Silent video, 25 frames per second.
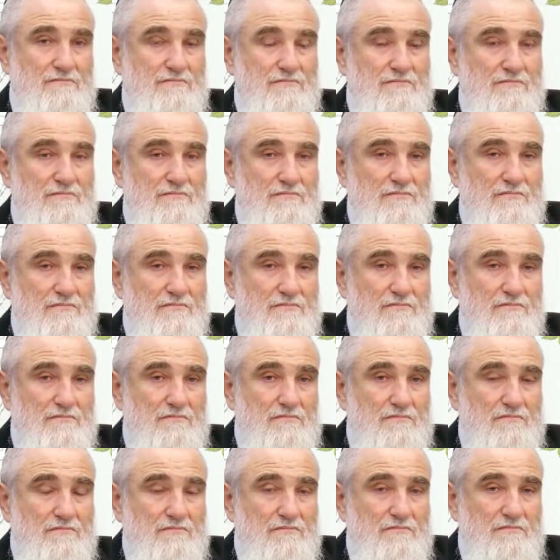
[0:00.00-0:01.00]

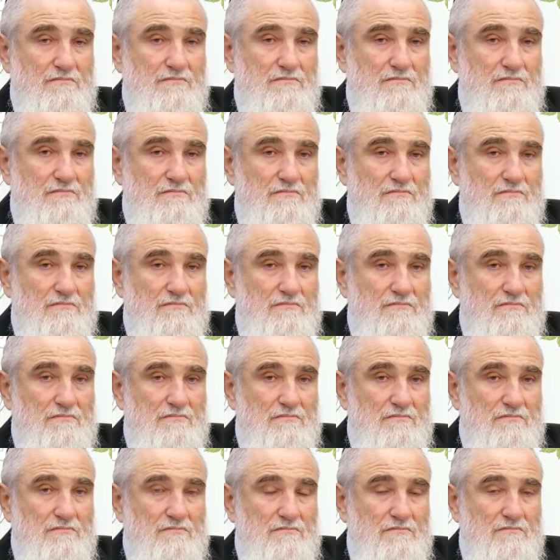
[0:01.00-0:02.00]

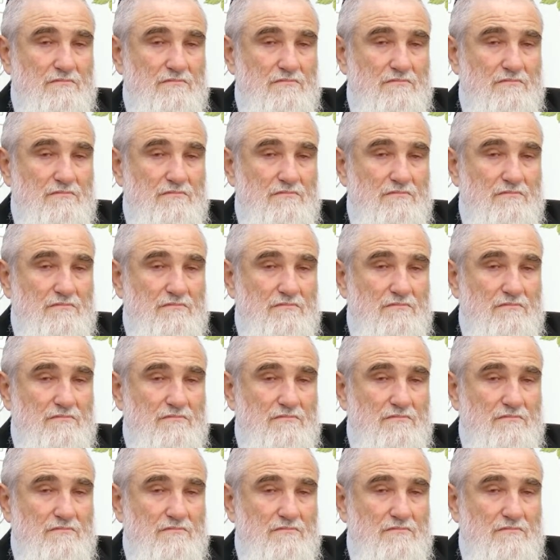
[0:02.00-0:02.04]
Nothing is said.